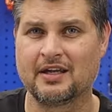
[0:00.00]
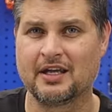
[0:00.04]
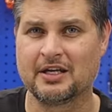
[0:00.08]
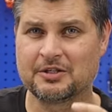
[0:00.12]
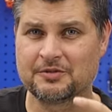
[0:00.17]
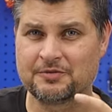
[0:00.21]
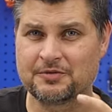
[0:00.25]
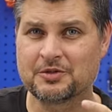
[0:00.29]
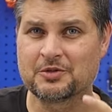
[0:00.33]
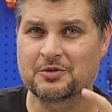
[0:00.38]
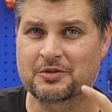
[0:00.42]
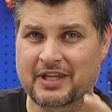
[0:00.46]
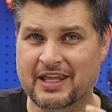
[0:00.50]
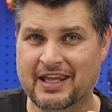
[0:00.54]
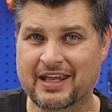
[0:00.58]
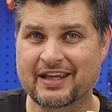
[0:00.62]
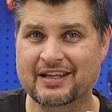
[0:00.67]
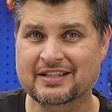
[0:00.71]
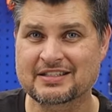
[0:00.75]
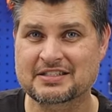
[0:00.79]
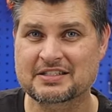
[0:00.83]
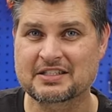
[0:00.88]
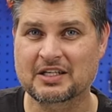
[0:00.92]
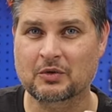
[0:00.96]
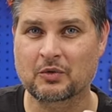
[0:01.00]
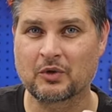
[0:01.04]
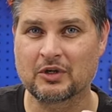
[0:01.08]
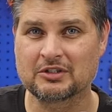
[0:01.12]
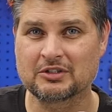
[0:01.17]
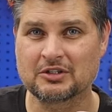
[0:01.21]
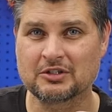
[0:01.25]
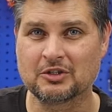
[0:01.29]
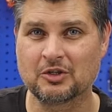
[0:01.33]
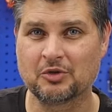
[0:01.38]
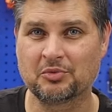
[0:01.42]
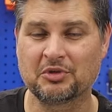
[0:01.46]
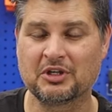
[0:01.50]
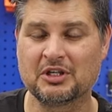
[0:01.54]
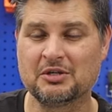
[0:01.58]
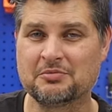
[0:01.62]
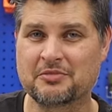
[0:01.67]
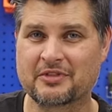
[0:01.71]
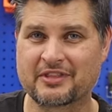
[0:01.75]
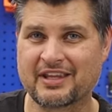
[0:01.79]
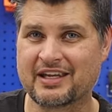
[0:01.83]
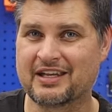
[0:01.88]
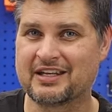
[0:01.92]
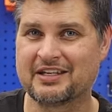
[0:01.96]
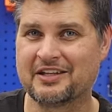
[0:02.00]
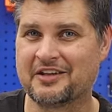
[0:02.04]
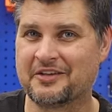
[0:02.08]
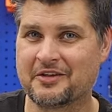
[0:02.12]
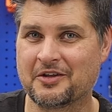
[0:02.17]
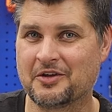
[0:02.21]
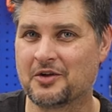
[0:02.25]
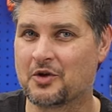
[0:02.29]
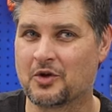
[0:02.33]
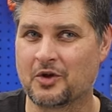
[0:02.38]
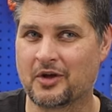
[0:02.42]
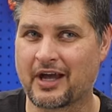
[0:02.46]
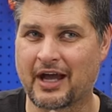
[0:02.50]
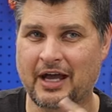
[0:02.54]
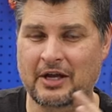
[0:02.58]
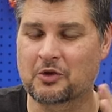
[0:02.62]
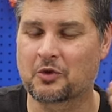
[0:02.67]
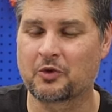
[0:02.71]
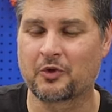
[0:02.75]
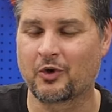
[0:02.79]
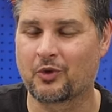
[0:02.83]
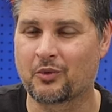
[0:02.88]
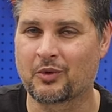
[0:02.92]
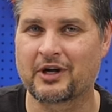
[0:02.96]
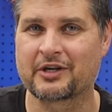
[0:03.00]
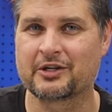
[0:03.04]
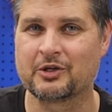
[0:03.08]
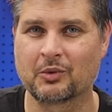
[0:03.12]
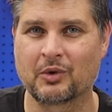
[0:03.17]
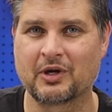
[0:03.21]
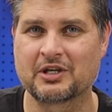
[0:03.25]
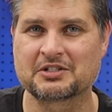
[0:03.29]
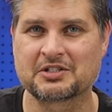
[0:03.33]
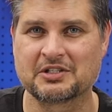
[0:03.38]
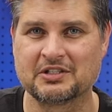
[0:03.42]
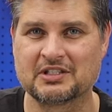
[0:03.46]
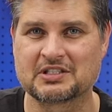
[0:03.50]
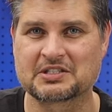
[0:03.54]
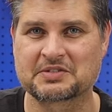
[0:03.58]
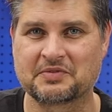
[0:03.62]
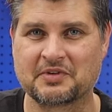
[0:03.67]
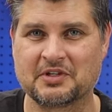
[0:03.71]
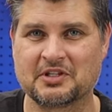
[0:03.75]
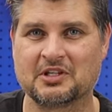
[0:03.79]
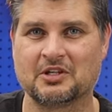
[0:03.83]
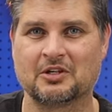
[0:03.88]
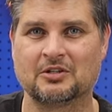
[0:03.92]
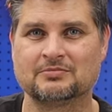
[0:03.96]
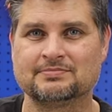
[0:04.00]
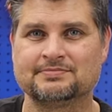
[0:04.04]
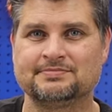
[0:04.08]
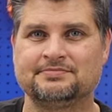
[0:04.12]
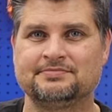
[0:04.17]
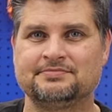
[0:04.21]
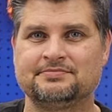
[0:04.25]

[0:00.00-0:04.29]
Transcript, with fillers: And if you can stick weld aluminum, then I don't know why you're watching this video.